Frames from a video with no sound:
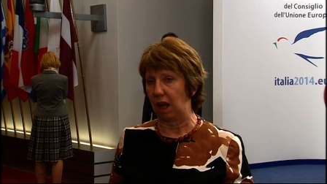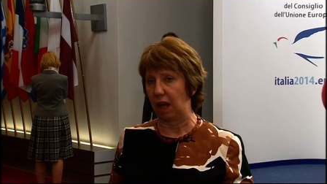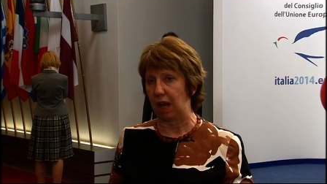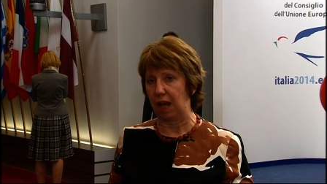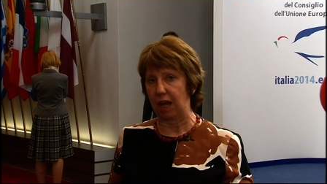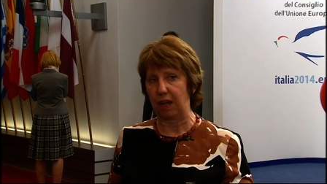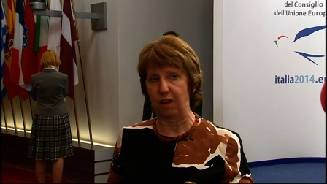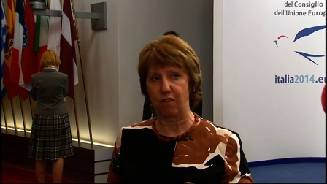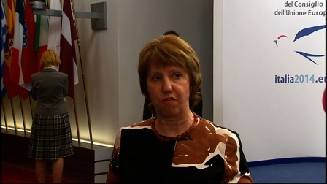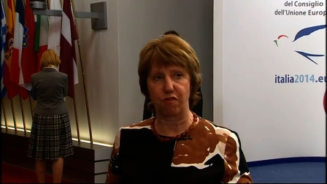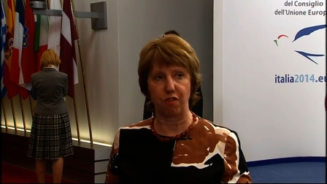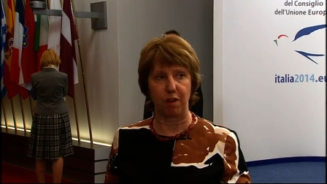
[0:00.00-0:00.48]

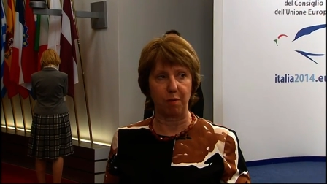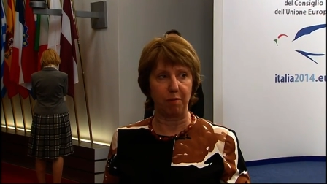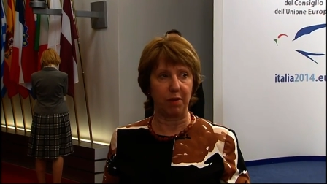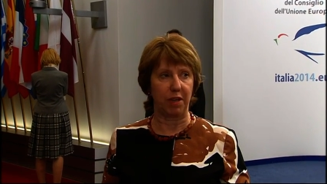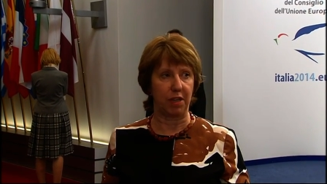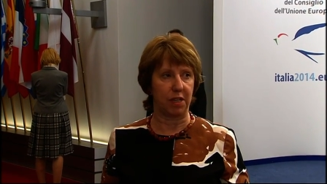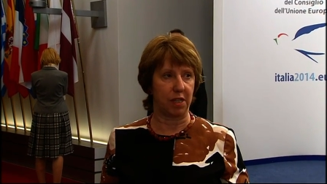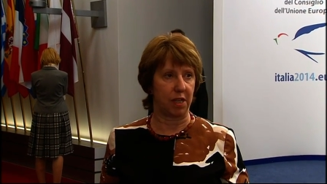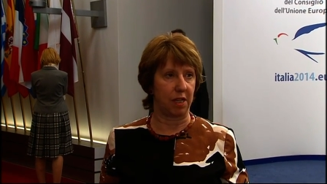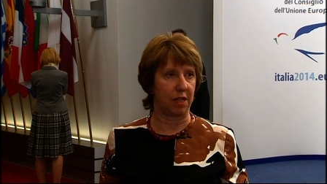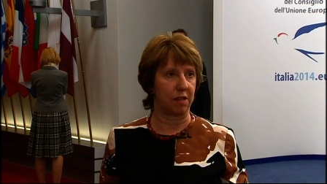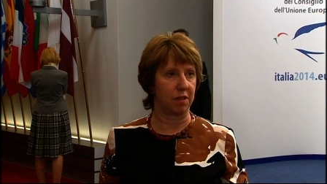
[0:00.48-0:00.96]
extremely
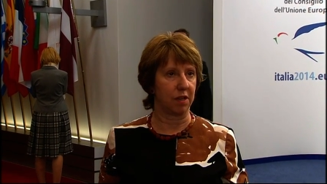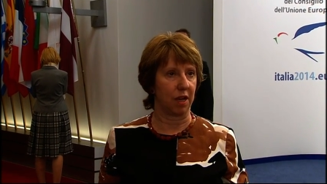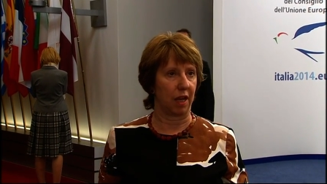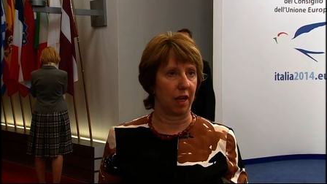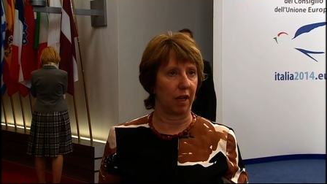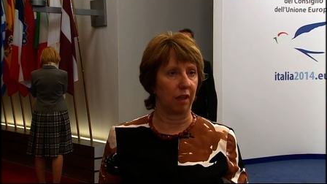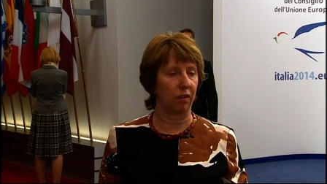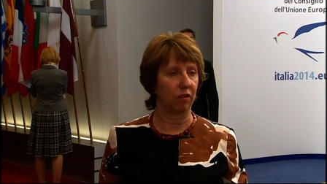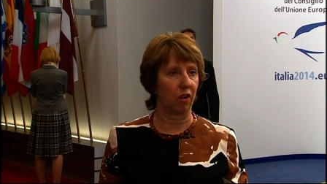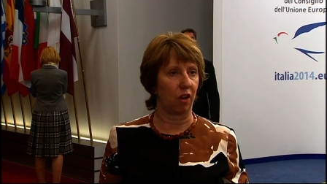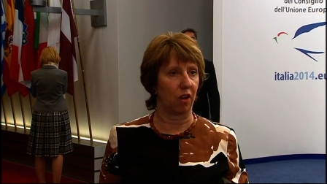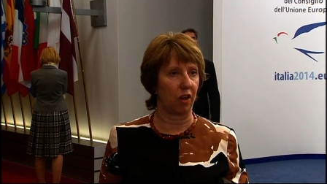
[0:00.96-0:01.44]

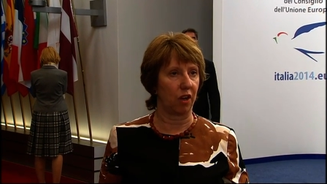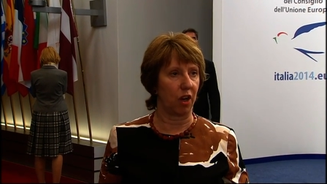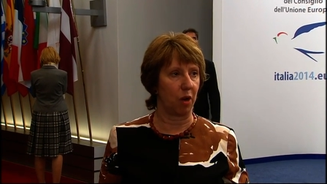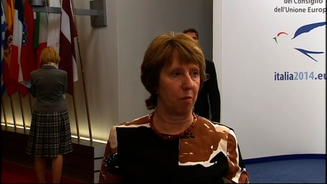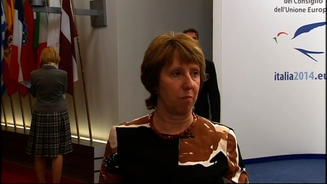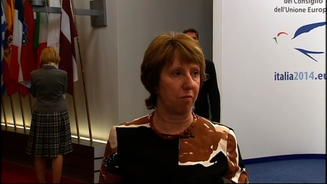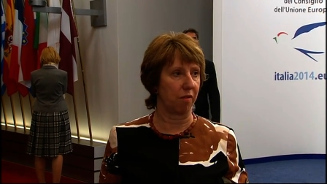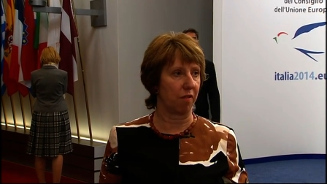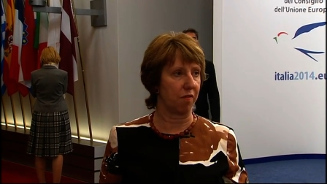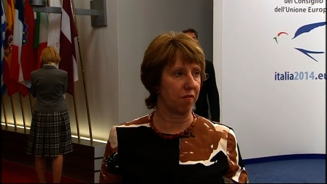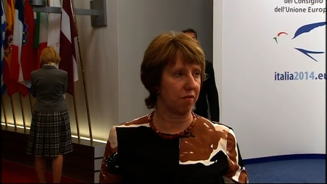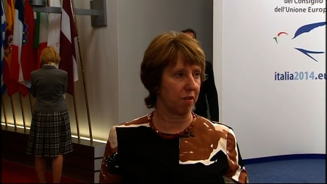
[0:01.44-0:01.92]
detailed on a
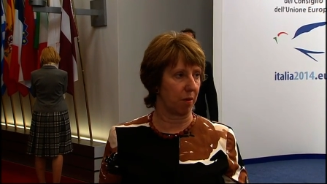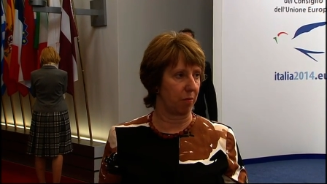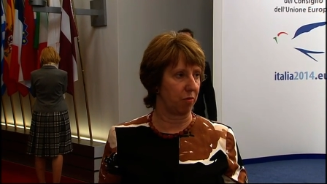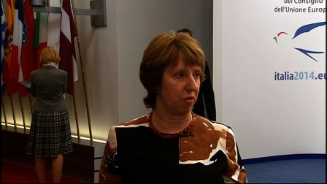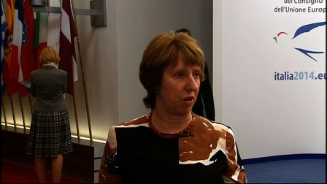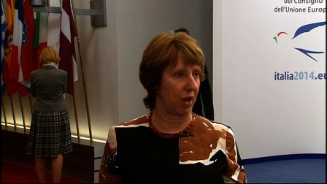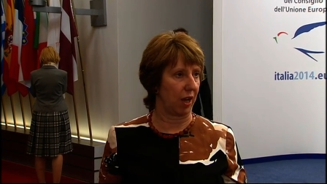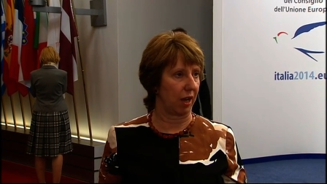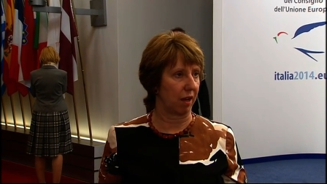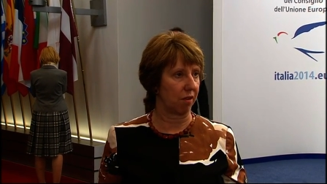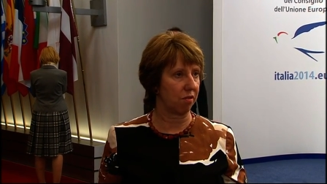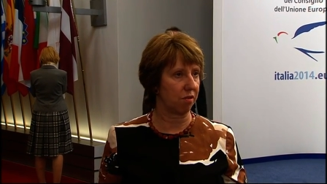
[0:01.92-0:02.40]
number of
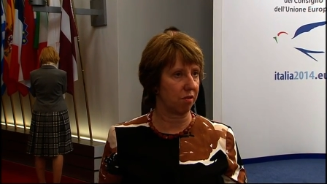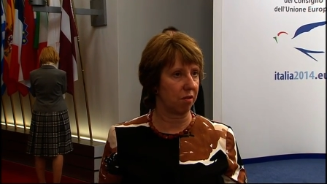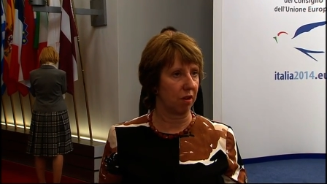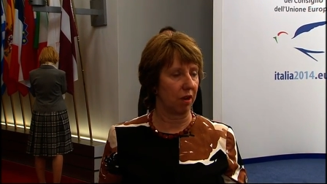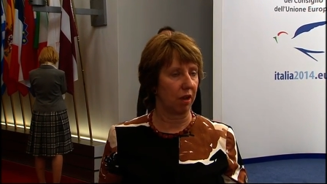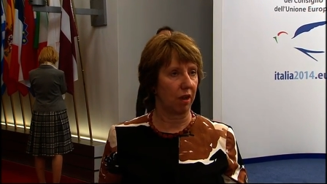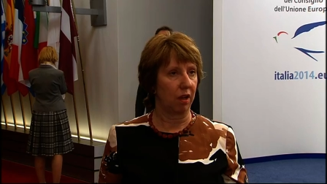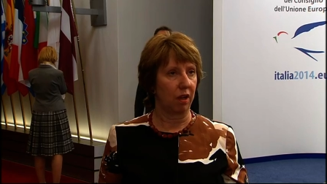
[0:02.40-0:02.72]
subjects.